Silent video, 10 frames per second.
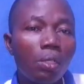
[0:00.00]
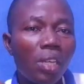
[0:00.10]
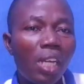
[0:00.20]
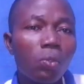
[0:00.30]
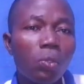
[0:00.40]

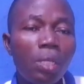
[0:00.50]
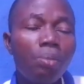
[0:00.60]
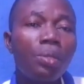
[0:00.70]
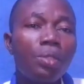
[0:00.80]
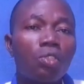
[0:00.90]
try to keep
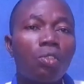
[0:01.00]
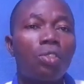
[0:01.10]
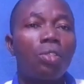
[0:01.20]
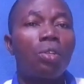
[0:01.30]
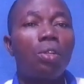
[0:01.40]
the
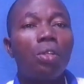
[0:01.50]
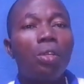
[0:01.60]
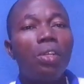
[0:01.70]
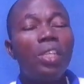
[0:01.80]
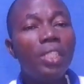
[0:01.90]
structure
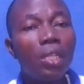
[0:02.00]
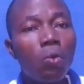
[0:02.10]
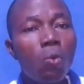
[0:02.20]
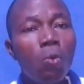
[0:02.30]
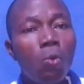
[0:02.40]
in a
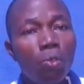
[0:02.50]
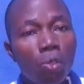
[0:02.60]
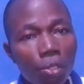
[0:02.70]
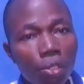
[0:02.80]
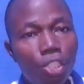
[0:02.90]
good
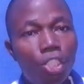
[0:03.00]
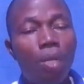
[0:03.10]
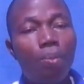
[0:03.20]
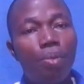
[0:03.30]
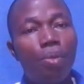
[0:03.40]

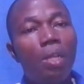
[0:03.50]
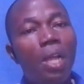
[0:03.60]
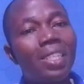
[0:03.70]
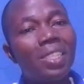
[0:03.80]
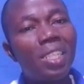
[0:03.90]
shape,
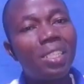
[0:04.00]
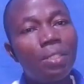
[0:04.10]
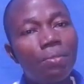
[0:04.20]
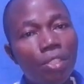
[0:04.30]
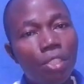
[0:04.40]

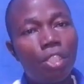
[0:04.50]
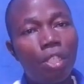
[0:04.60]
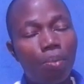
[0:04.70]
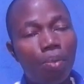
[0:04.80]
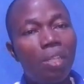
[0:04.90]
attractive
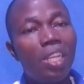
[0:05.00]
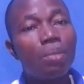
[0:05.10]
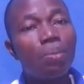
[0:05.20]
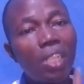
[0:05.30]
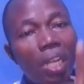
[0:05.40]
shape,
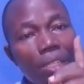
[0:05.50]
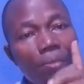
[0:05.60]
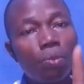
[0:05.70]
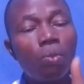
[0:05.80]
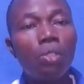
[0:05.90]
especially
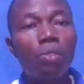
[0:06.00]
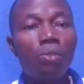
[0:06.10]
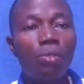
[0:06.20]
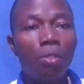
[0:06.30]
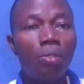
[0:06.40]
if you want
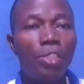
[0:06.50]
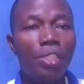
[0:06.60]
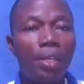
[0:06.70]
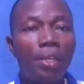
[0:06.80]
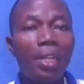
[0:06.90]
to
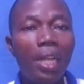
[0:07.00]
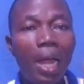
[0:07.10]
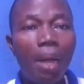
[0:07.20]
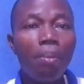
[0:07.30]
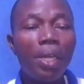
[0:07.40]
resell
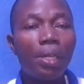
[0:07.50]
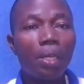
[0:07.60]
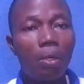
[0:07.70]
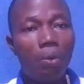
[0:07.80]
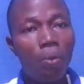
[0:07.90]
and make
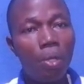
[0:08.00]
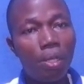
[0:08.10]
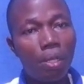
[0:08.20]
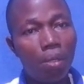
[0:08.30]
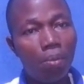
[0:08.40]
quick
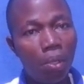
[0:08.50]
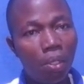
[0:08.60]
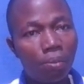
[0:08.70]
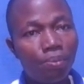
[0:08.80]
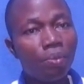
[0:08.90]

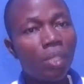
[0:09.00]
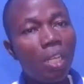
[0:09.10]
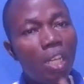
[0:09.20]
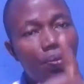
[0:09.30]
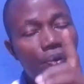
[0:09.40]
money.
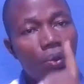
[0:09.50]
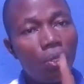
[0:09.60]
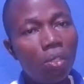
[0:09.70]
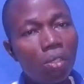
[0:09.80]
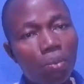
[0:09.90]
If you
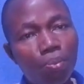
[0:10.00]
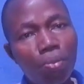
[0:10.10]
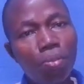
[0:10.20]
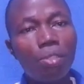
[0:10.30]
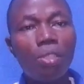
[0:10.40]
don't
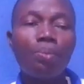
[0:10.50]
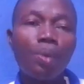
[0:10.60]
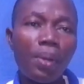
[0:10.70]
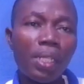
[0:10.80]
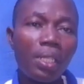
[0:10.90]
put the
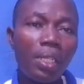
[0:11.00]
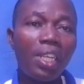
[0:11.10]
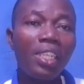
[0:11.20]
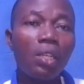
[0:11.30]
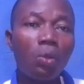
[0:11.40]
property
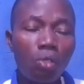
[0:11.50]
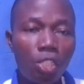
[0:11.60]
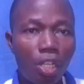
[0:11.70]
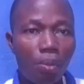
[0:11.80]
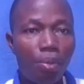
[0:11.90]
in a good
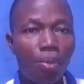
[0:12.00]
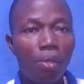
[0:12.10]
shape,